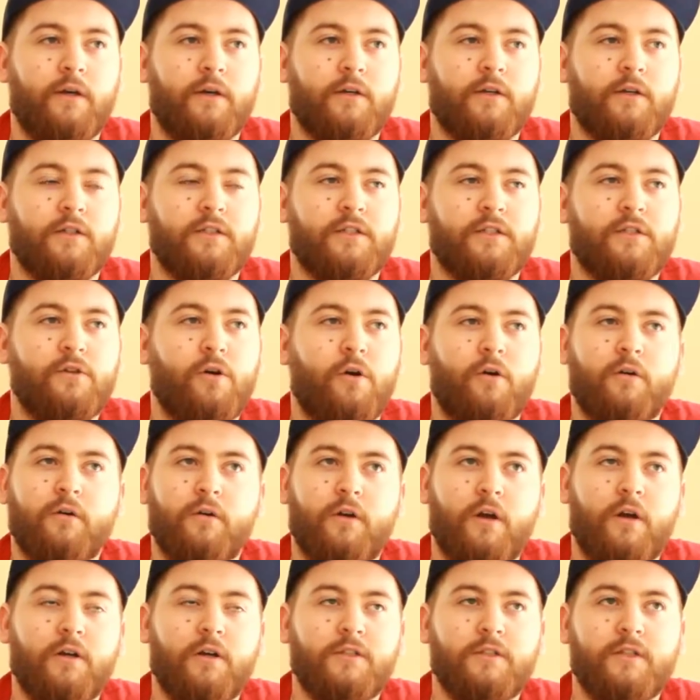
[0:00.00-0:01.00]
because it's not on
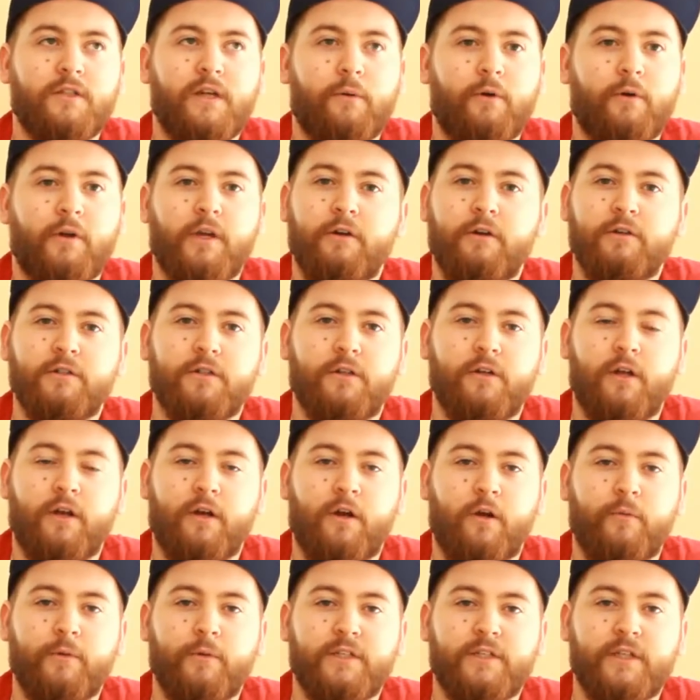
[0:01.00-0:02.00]
Cartoon Network here. It's on like
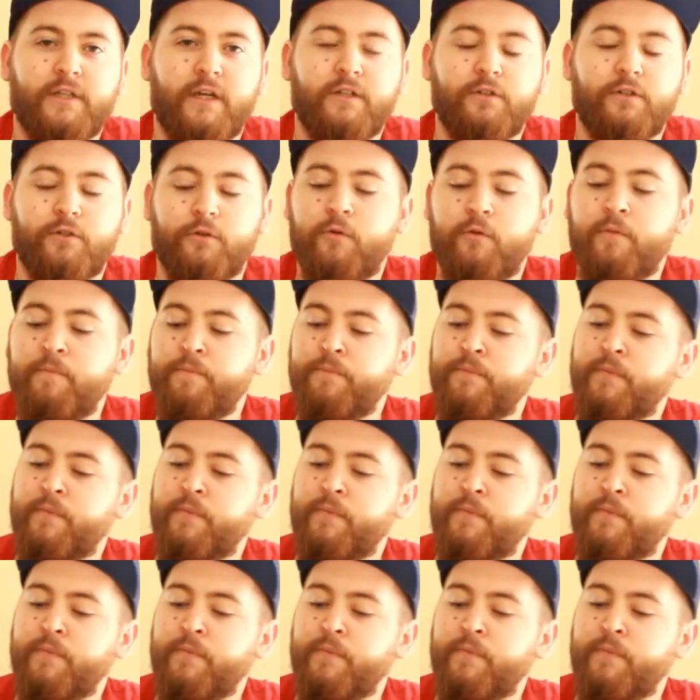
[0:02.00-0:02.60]
Comedy Central.